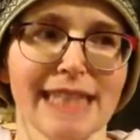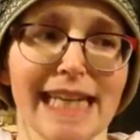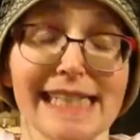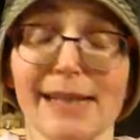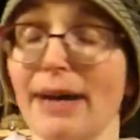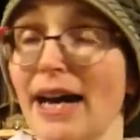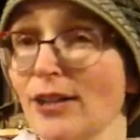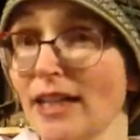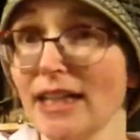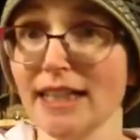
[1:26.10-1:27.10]
it's
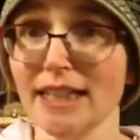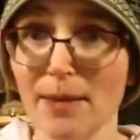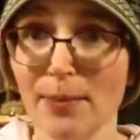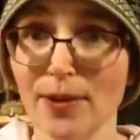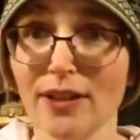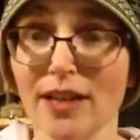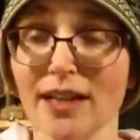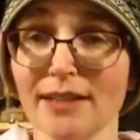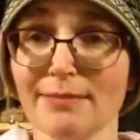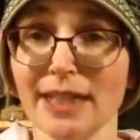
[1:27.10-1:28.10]
about a couple,
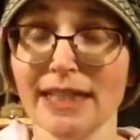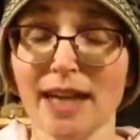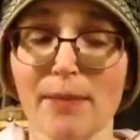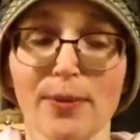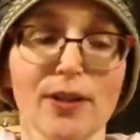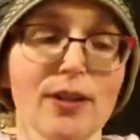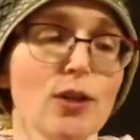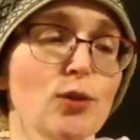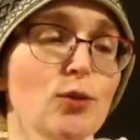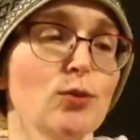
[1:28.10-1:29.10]
a married
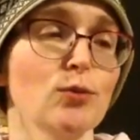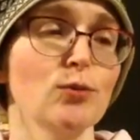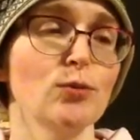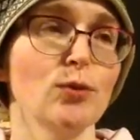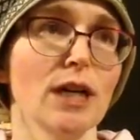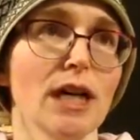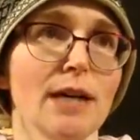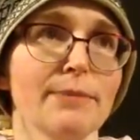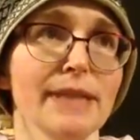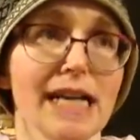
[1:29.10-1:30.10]
couple who,
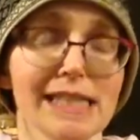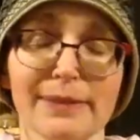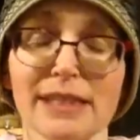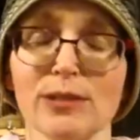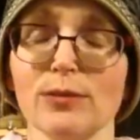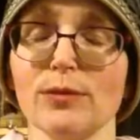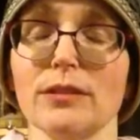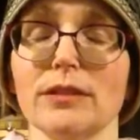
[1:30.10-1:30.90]
the husband